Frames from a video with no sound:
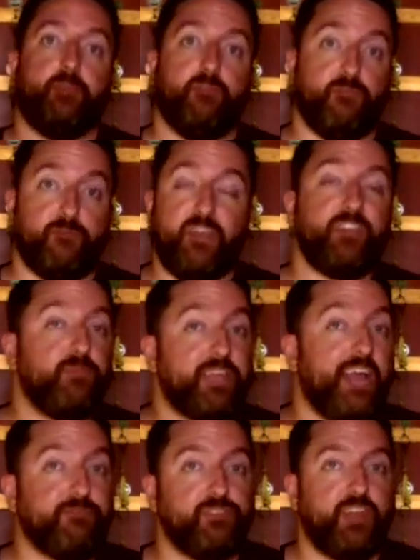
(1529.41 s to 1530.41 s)
For Facebook
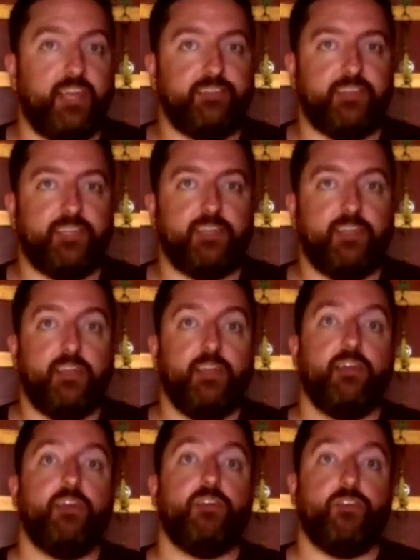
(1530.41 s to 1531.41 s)
advertising,
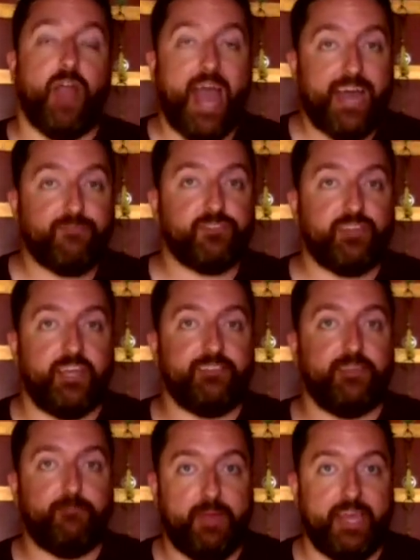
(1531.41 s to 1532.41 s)
you're
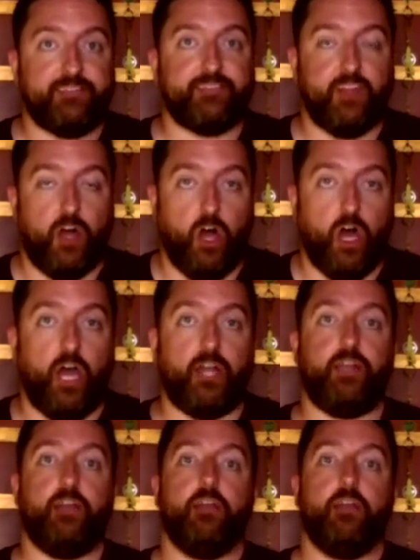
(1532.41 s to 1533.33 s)
advertising based on